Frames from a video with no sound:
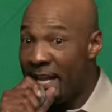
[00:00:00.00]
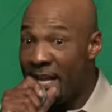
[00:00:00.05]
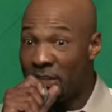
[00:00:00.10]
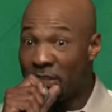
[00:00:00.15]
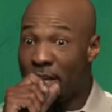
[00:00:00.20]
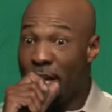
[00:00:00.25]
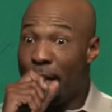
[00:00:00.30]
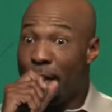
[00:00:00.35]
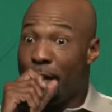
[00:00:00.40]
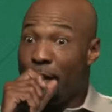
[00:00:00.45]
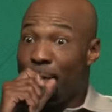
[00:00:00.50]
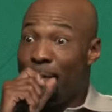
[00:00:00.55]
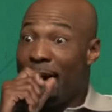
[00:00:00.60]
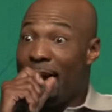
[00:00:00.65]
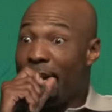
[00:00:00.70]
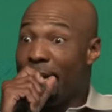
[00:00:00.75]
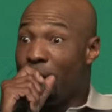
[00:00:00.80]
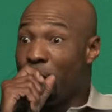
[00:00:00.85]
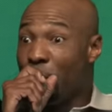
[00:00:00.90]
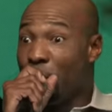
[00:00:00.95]
Is there
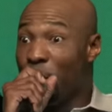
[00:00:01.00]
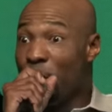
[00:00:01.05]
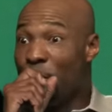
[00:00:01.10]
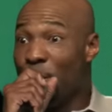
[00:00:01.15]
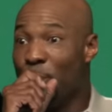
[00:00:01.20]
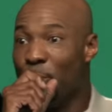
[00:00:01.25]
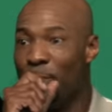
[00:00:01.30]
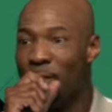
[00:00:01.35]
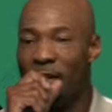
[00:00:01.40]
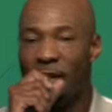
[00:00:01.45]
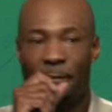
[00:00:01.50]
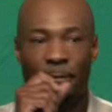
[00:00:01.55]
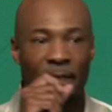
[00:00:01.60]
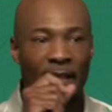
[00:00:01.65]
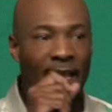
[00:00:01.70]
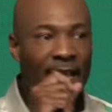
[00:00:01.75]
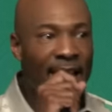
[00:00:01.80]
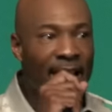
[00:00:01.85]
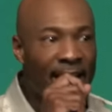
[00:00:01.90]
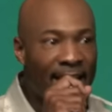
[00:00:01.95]
anybody in the room
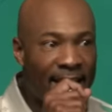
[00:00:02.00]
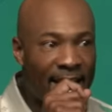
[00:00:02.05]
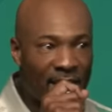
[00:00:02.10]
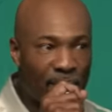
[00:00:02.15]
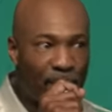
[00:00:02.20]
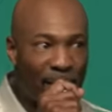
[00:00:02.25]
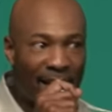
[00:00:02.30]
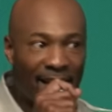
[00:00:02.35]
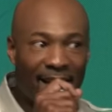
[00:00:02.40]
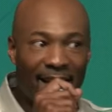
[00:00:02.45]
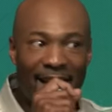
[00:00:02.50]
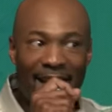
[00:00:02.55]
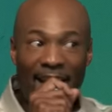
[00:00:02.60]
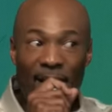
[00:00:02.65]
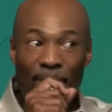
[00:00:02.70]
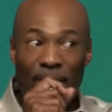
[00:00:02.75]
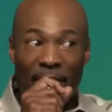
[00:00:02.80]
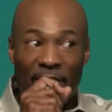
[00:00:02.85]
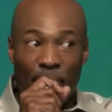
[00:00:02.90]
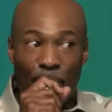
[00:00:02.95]
that's been
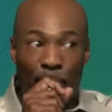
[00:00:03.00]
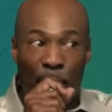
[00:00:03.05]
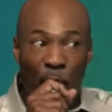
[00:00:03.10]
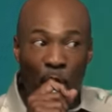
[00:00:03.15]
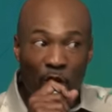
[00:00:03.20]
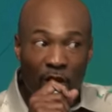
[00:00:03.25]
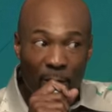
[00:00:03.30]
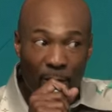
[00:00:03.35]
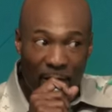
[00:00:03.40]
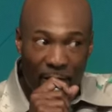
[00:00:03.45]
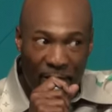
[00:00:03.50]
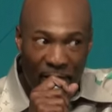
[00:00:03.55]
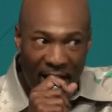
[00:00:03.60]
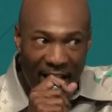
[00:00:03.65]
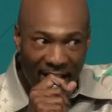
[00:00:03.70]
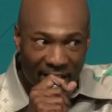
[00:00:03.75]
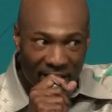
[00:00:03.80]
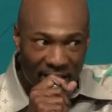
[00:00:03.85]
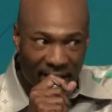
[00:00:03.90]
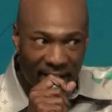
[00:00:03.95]
laying by the pool of
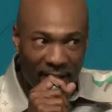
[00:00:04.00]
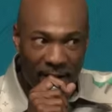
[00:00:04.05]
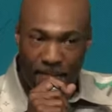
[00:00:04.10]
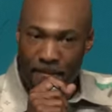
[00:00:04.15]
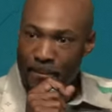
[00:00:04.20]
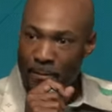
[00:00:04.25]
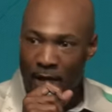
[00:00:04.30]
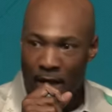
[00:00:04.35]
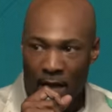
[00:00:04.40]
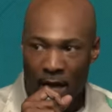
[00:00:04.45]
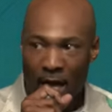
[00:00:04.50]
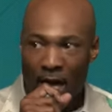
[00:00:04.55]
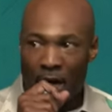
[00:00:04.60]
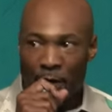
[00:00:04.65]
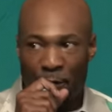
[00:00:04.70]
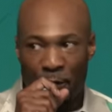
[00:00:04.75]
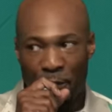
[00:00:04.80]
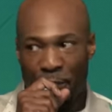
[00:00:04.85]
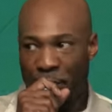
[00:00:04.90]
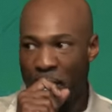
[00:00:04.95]
Bethesda
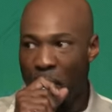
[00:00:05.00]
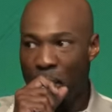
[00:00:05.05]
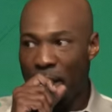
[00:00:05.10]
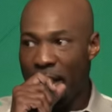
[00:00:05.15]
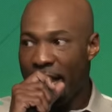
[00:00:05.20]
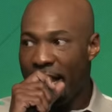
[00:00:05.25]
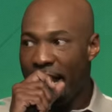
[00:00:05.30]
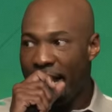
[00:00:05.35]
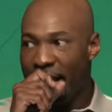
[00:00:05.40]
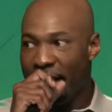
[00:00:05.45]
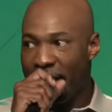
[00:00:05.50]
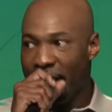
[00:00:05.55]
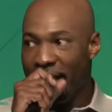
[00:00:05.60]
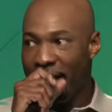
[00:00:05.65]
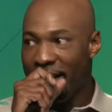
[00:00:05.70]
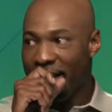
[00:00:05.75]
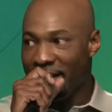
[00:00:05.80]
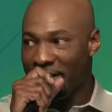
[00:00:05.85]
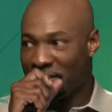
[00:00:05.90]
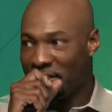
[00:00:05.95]
for 30, 80
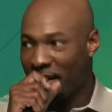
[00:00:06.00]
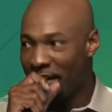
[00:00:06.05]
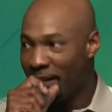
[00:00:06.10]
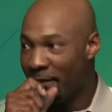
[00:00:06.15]
years?